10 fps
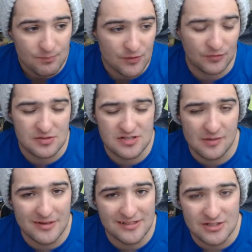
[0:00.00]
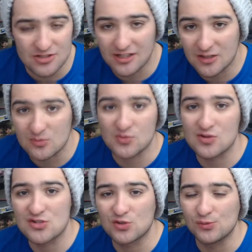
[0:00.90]
The first time I did drink it was
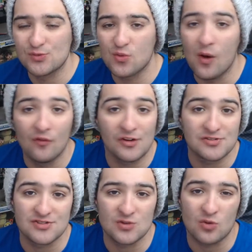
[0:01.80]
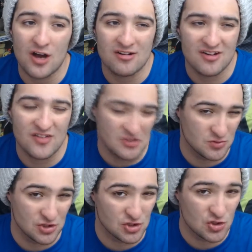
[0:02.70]
1 scoop, 12 ounces of water, and I think it
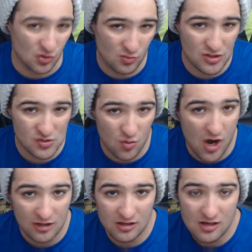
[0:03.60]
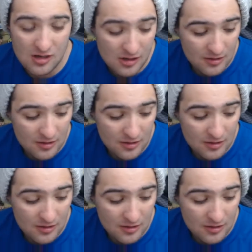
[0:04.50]
was just too much water.